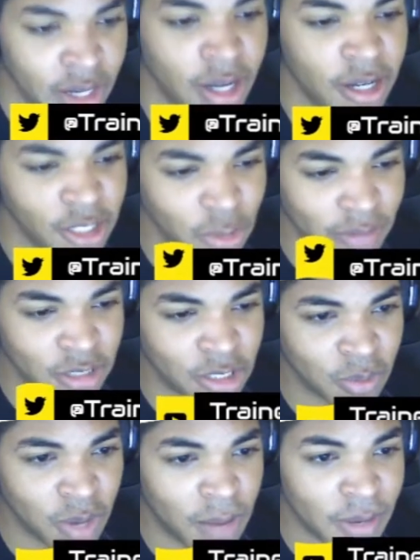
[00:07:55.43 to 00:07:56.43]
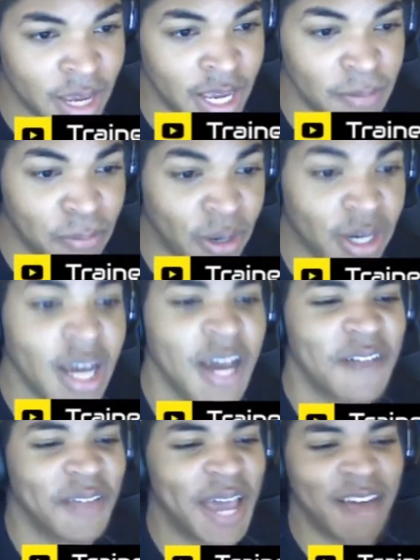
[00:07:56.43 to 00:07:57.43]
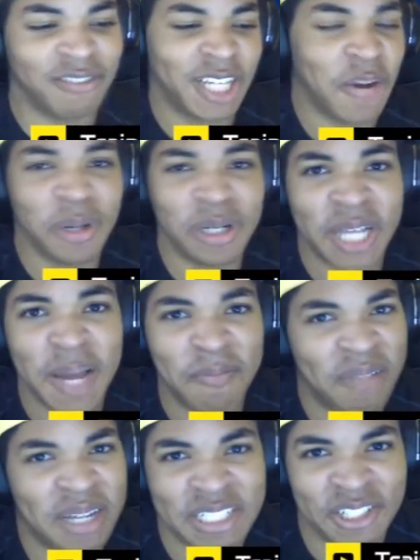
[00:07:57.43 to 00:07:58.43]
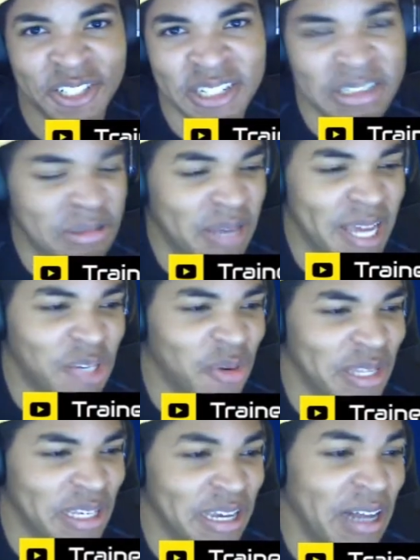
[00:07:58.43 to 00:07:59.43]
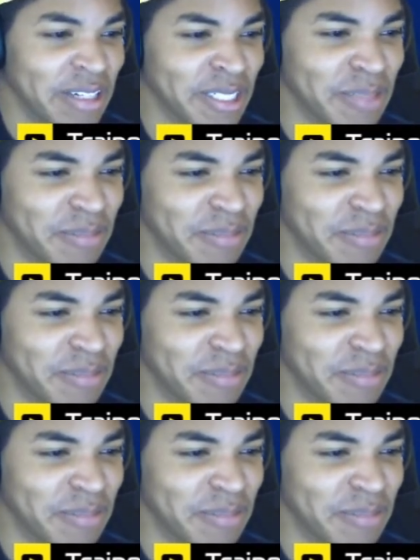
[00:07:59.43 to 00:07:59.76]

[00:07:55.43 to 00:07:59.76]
So we have to swap in, but they have Shadow Machamp. That's GG's. Can't do anything else.